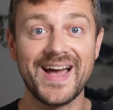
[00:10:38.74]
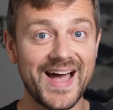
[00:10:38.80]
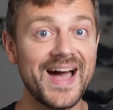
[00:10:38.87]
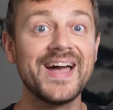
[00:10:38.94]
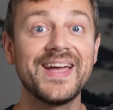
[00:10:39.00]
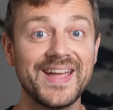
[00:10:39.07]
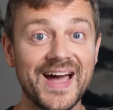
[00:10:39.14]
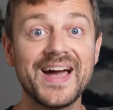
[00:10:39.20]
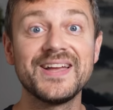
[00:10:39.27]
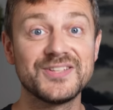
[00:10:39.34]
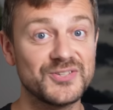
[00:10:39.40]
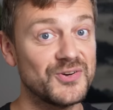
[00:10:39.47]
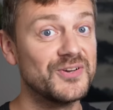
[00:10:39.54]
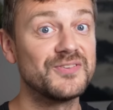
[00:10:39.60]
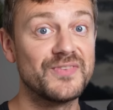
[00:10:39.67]
I
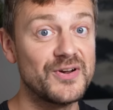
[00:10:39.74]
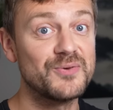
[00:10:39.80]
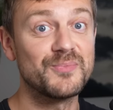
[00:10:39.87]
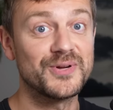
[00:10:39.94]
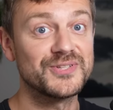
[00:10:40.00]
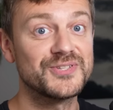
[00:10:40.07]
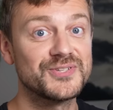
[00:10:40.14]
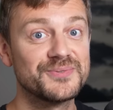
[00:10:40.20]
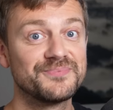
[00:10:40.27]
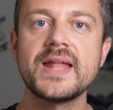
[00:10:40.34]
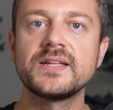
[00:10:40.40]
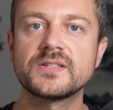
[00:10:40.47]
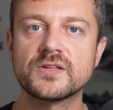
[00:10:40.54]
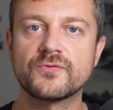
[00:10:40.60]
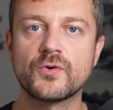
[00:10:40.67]
enjoy it very much.
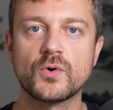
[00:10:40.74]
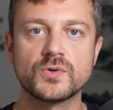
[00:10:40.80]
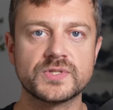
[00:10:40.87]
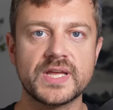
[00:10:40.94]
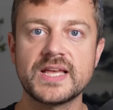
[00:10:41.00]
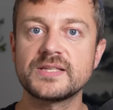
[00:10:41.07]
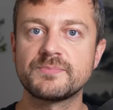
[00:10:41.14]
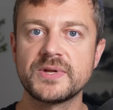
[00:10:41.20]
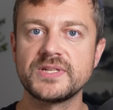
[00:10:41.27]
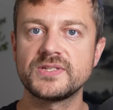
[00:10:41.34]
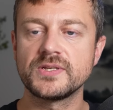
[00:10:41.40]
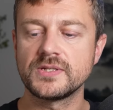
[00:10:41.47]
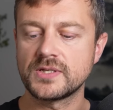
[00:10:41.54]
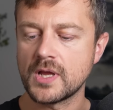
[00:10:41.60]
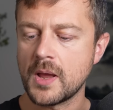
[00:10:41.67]
And it's, of course, as
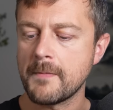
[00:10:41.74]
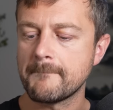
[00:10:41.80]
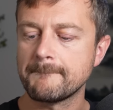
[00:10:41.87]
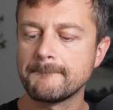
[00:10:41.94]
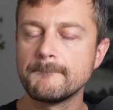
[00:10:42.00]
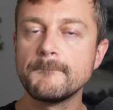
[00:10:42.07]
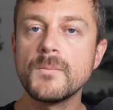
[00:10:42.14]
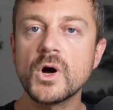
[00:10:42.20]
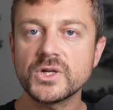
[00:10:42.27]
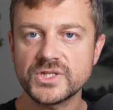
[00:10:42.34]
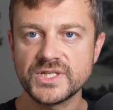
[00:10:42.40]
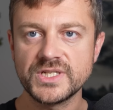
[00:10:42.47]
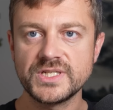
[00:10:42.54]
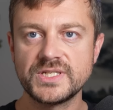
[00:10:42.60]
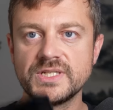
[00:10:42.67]
mentioned,
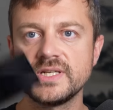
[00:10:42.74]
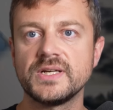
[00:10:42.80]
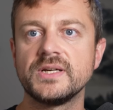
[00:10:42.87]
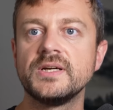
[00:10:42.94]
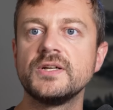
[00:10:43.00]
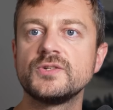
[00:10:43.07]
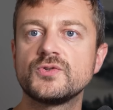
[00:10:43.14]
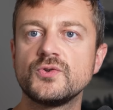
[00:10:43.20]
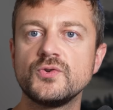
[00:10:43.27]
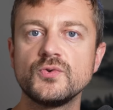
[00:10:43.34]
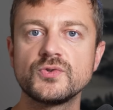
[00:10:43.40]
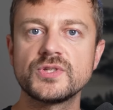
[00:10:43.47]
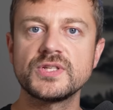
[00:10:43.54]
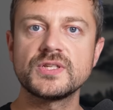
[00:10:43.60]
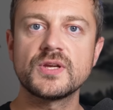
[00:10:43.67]
much easier to
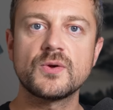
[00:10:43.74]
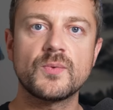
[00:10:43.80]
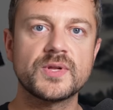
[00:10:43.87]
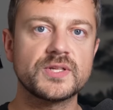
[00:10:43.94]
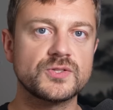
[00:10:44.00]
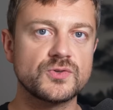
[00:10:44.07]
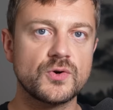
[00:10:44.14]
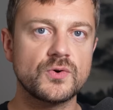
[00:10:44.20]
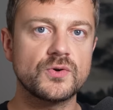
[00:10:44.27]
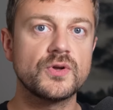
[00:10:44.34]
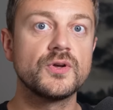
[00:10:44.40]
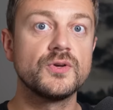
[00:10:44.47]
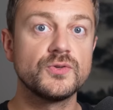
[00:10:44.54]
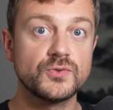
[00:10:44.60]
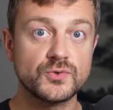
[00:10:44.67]
use it when I talk
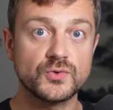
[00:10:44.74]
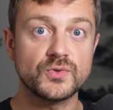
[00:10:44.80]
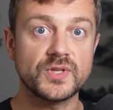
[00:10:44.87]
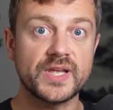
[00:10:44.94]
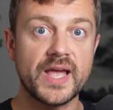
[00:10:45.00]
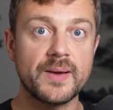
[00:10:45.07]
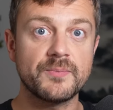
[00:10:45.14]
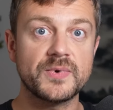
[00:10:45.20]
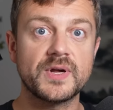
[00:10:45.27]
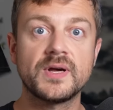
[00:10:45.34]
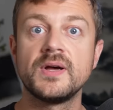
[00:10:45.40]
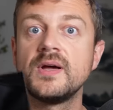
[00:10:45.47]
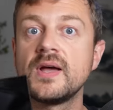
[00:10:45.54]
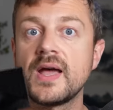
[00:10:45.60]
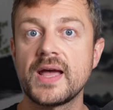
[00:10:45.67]
to the camera
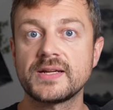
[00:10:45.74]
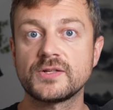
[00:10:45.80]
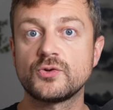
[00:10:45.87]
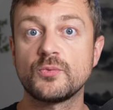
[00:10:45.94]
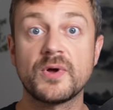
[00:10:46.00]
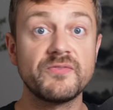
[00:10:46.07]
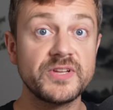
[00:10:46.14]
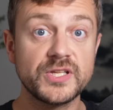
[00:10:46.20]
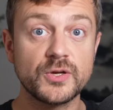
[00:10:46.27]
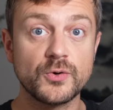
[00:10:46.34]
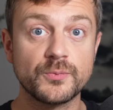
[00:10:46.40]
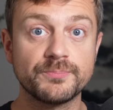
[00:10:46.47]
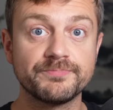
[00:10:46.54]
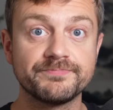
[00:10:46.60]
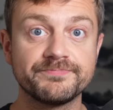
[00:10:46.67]
and I do my
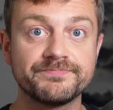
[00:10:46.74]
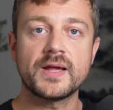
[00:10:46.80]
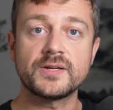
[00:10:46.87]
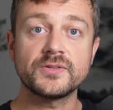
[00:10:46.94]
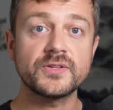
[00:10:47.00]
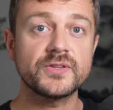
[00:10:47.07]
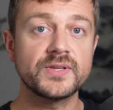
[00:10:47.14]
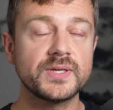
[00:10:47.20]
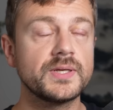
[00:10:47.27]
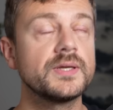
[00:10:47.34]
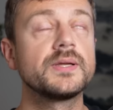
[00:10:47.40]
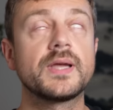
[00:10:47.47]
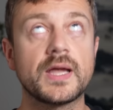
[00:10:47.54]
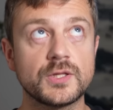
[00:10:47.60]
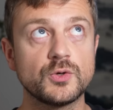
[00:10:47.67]
video. Another
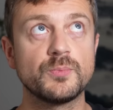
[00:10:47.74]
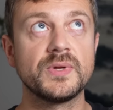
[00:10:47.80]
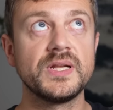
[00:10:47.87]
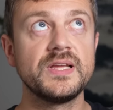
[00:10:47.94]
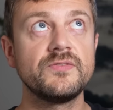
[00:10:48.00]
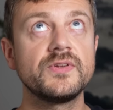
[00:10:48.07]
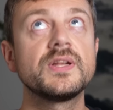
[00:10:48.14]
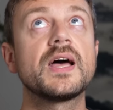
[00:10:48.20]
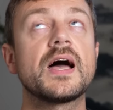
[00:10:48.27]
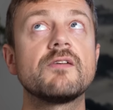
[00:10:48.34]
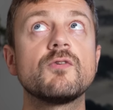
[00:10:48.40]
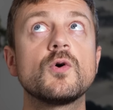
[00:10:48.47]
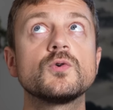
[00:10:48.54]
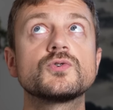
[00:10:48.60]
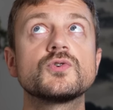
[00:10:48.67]
thing, can you believe it,
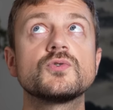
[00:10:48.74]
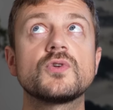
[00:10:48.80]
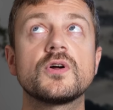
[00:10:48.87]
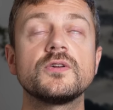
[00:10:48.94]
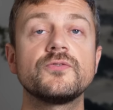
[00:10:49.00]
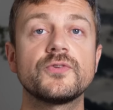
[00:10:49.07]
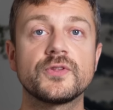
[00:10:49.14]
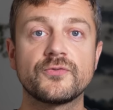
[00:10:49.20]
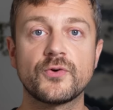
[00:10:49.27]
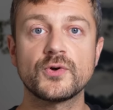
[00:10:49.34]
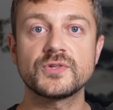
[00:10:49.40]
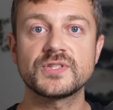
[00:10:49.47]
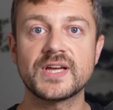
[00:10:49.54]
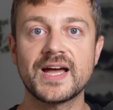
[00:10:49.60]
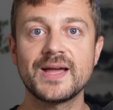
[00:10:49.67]
I've also done for the
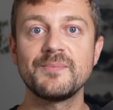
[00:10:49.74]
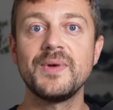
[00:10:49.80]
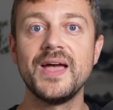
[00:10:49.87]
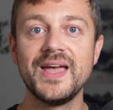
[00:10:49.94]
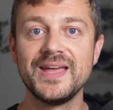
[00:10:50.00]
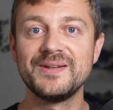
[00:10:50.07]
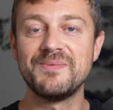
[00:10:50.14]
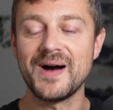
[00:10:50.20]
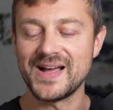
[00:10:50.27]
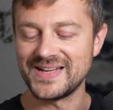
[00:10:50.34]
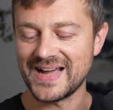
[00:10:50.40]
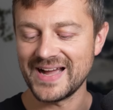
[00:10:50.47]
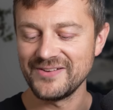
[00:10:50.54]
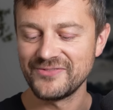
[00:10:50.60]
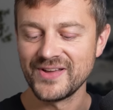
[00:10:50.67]
first time in my
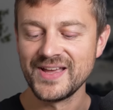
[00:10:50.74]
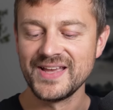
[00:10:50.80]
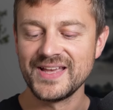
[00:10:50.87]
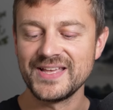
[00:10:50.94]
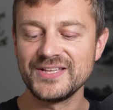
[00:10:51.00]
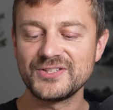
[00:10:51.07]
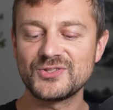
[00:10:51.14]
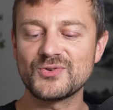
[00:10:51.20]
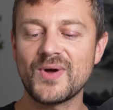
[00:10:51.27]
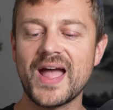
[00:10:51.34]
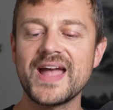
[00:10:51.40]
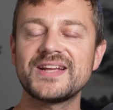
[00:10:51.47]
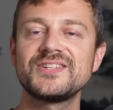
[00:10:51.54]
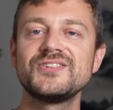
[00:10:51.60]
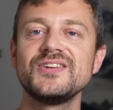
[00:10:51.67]
life is to
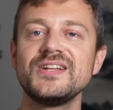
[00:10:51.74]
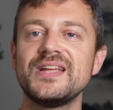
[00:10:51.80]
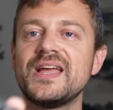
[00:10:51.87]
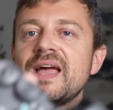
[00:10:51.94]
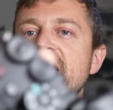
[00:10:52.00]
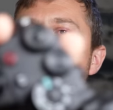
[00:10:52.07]
actually